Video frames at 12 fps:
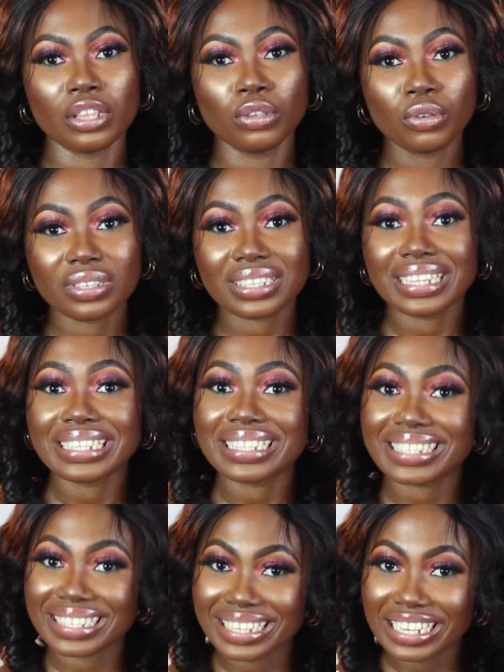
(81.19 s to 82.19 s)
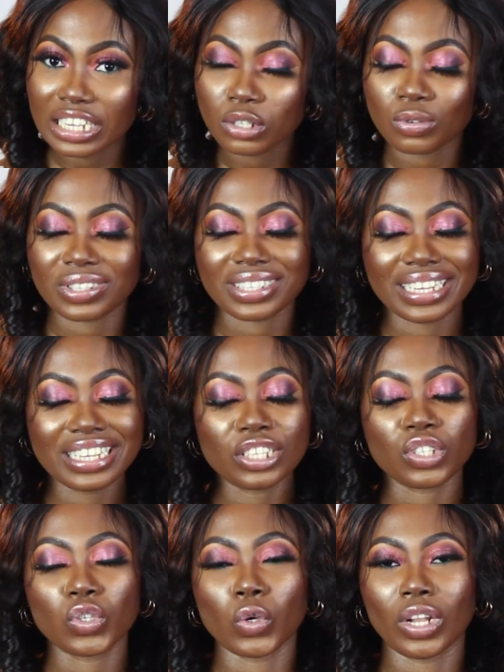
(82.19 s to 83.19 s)
using tea to
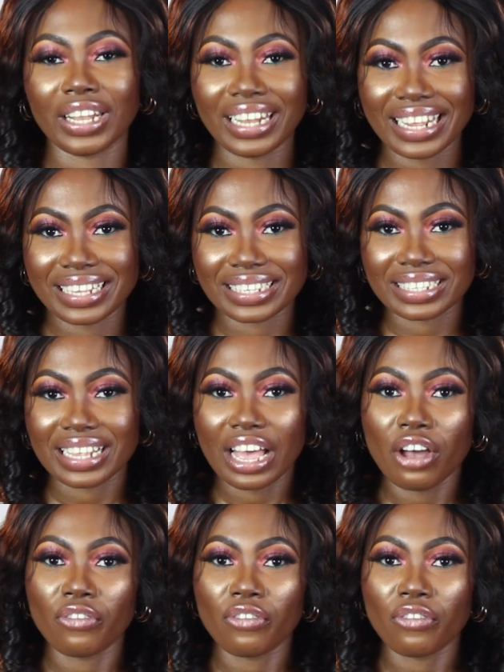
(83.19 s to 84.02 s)
tint your lace.